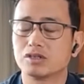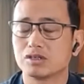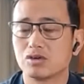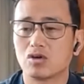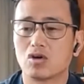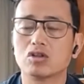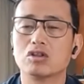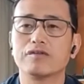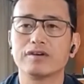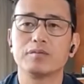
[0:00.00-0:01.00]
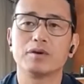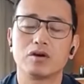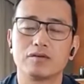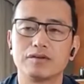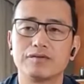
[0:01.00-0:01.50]
just not on the field, but
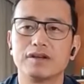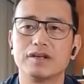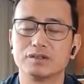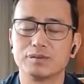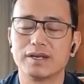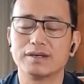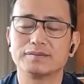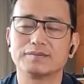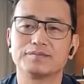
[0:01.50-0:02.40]
off the field as well.